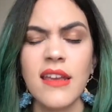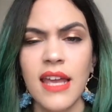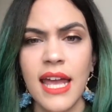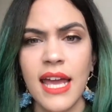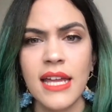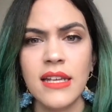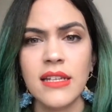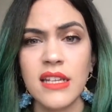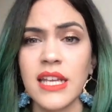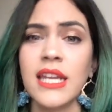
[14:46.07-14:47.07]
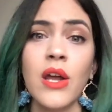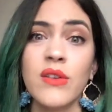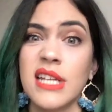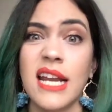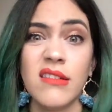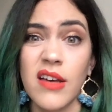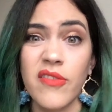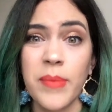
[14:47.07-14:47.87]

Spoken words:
and he knows that I love